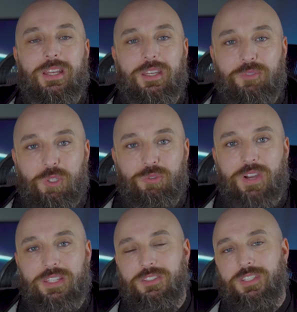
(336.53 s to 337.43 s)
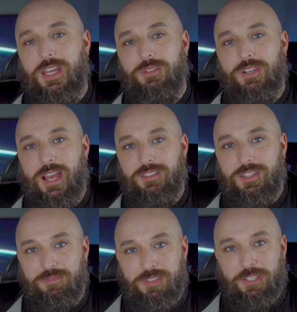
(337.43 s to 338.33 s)
If you find this kind of
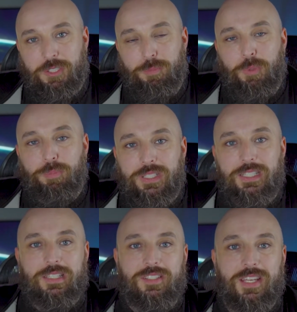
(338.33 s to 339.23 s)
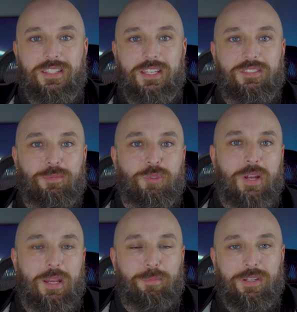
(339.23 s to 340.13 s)
content valuable, please hit that
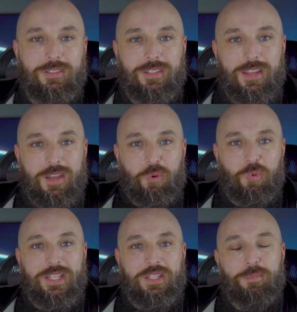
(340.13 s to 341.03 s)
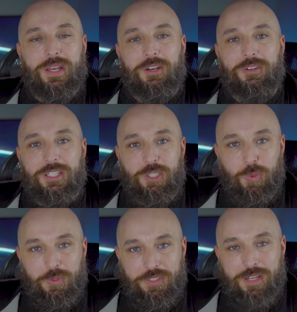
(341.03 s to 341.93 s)
subscribe button, ring the bell, and
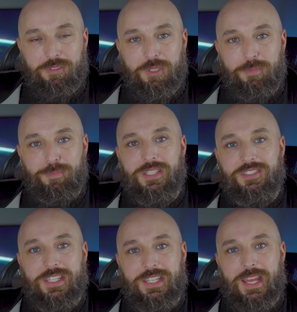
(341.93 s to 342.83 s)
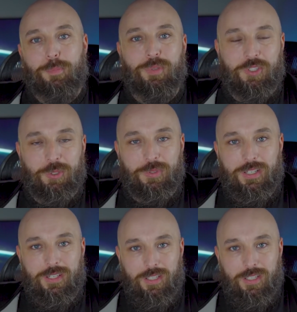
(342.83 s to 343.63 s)
you will never miss an episode.